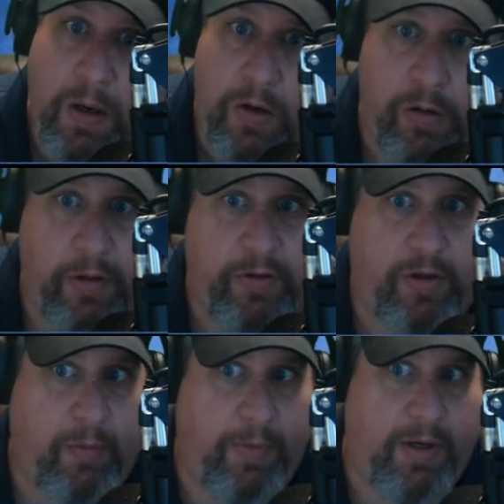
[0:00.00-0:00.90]
You're
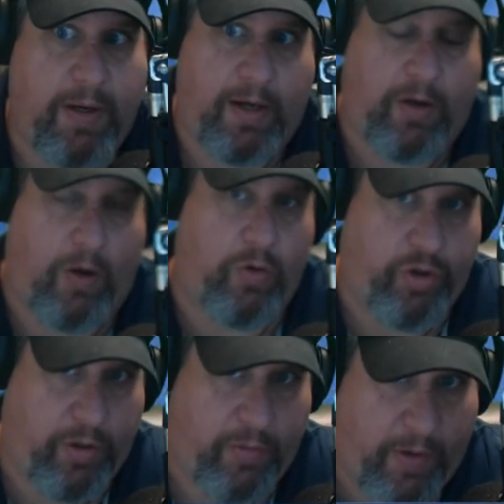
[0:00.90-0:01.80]
listening to Midnight
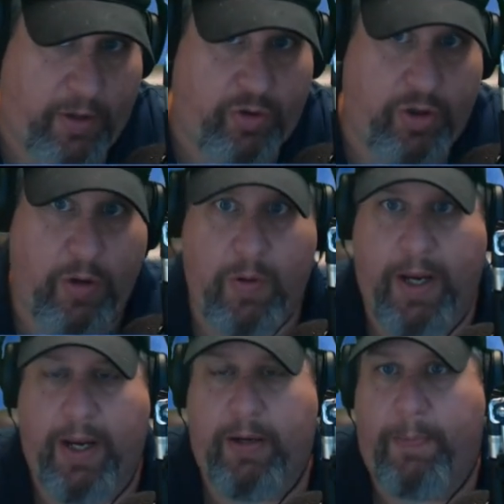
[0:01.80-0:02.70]
Ocean radio show
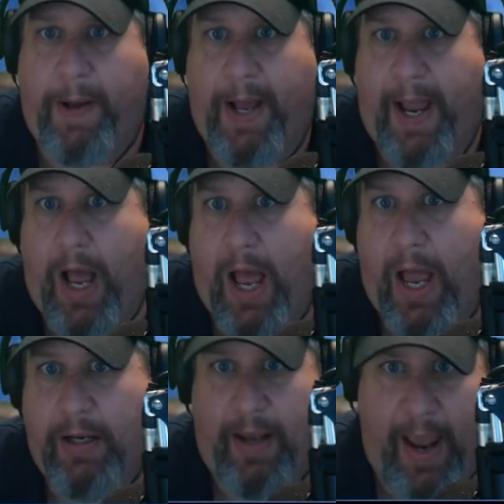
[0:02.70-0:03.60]
and
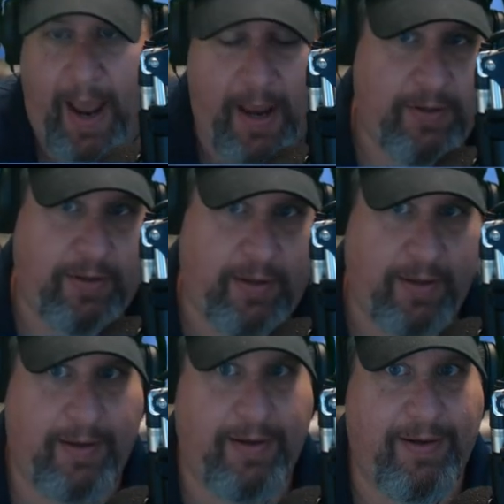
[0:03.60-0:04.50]
podcast.
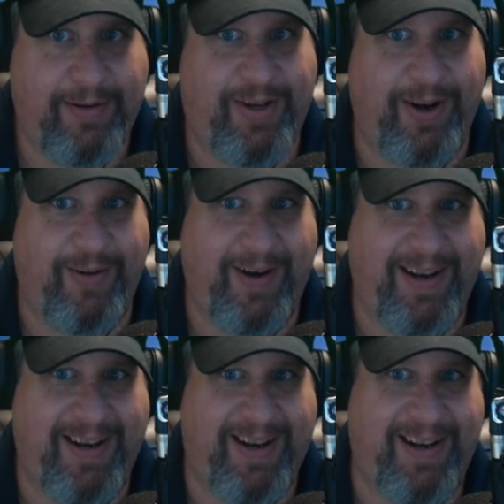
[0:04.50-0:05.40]

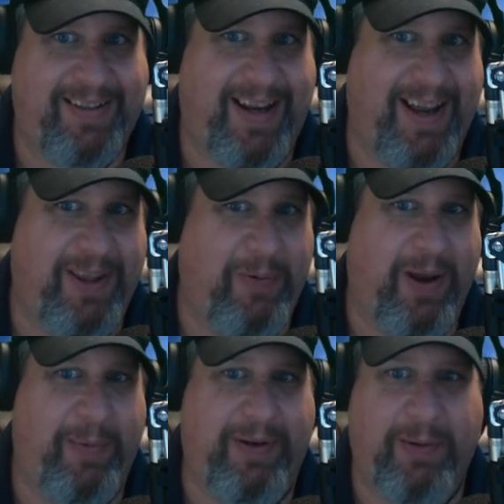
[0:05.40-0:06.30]
Join us on the
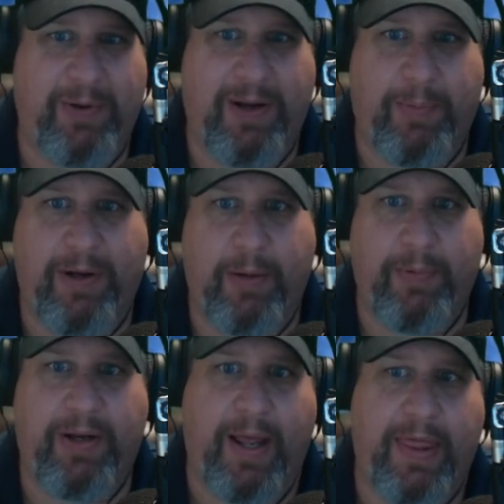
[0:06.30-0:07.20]
web at
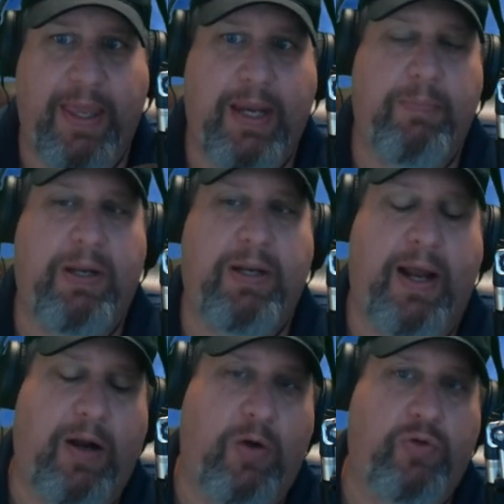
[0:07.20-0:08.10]

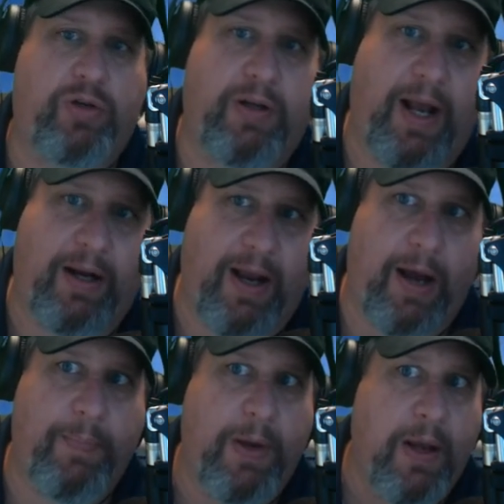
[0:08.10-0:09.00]

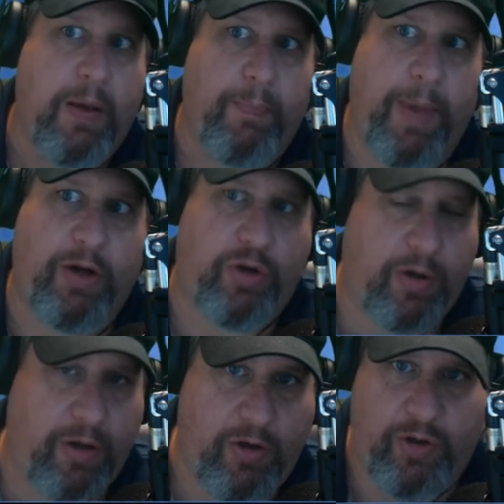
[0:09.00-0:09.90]
www.themidnightocean.com. Make
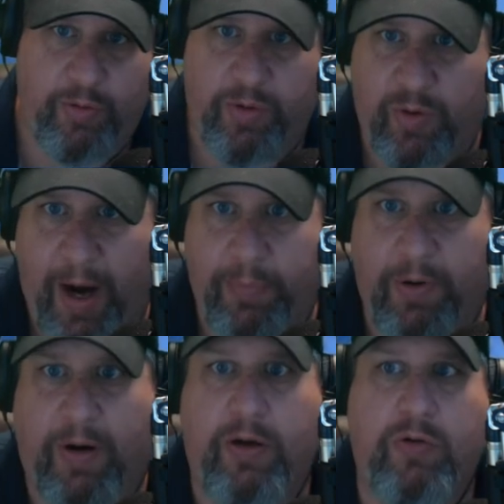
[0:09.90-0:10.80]
sure that you subscribe to
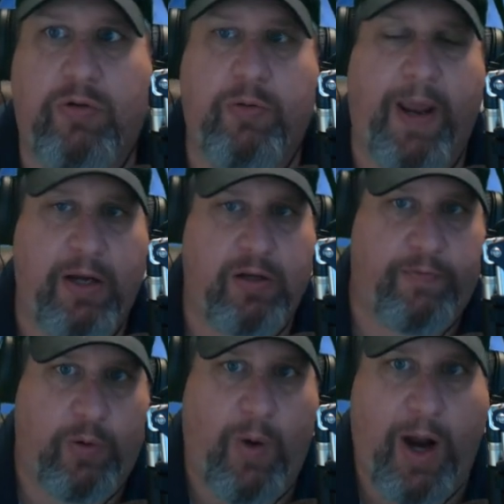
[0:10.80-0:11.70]
our YouTube page if
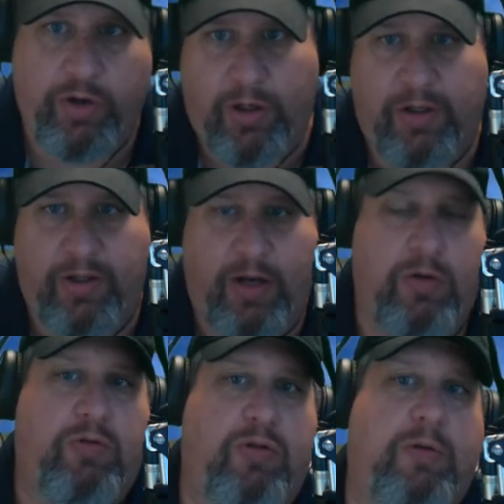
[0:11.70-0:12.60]
you're watching us on
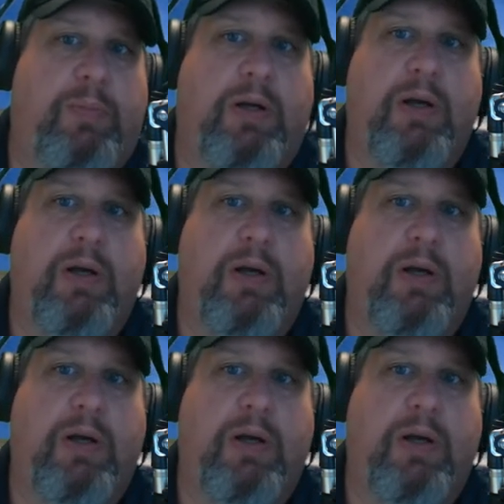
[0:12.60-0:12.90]
YouTube.